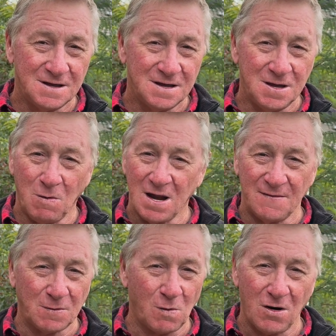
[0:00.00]
you won't
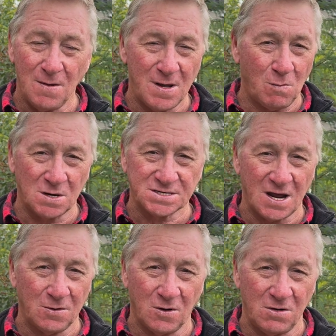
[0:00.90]
have to worry about what's going on